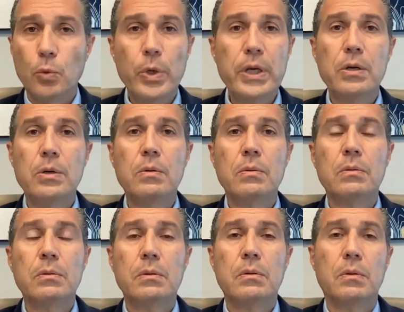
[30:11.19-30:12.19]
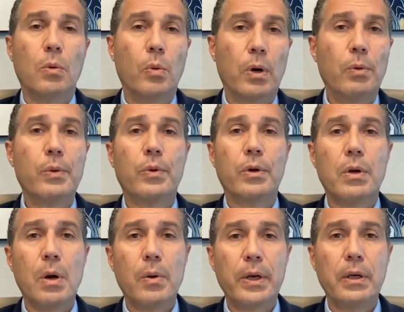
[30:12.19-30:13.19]
we knew where we were
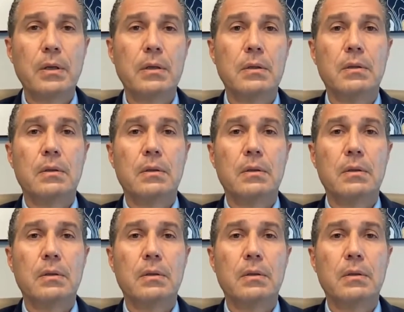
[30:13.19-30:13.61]
going